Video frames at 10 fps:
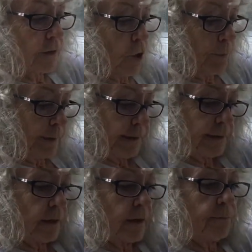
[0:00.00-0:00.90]
open it
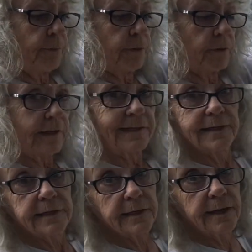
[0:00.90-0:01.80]
up and
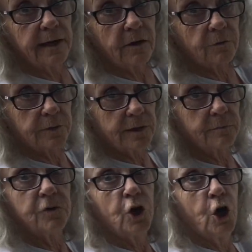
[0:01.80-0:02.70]
get it out when
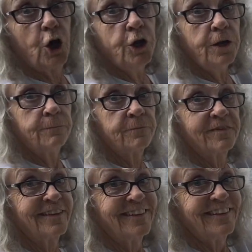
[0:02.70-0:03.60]
I'm done.
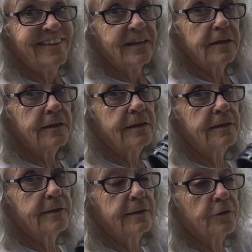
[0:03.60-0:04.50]
Any
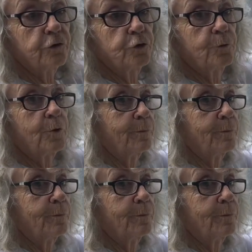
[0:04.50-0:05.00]
kind of tube or